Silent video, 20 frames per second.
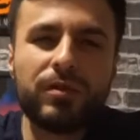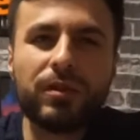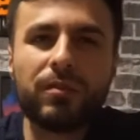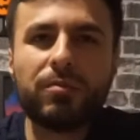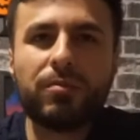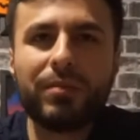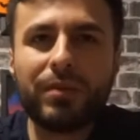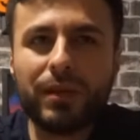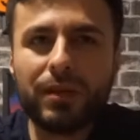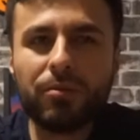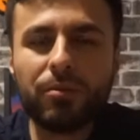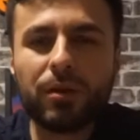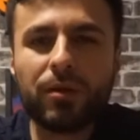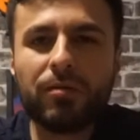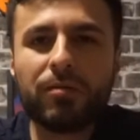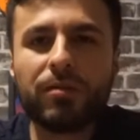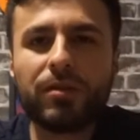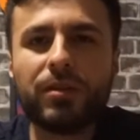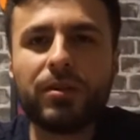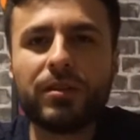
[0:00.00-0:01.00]
done pretty well
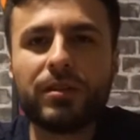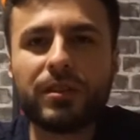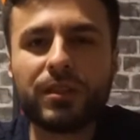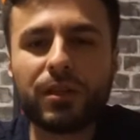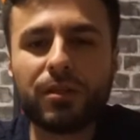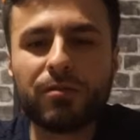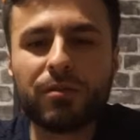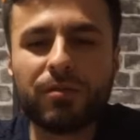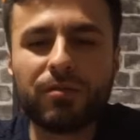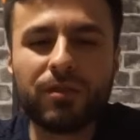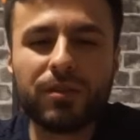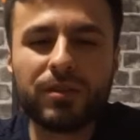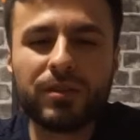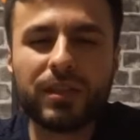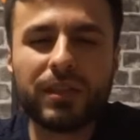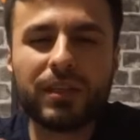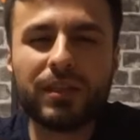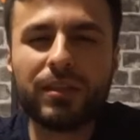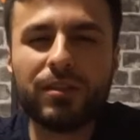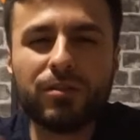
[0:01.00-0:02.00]
for yourself. It feels
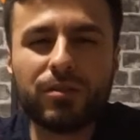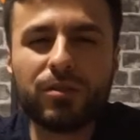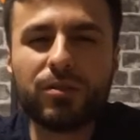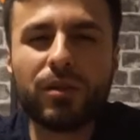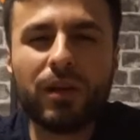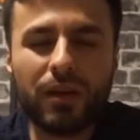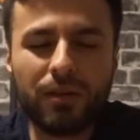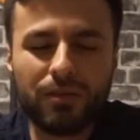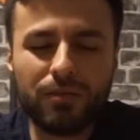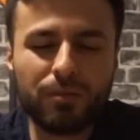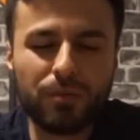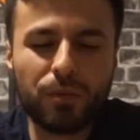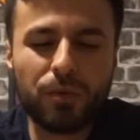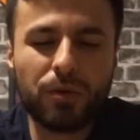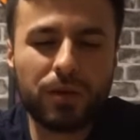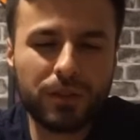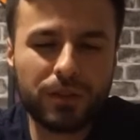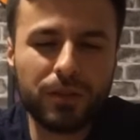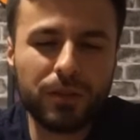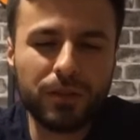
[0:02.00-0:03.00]
like you still have
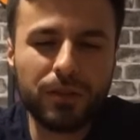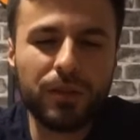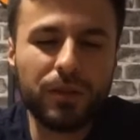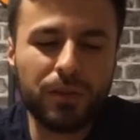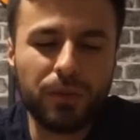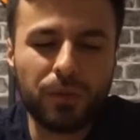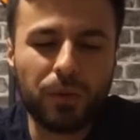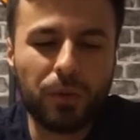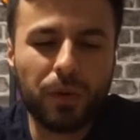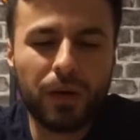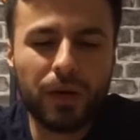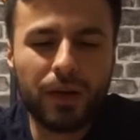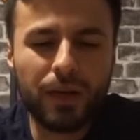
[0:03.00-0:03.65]
more to do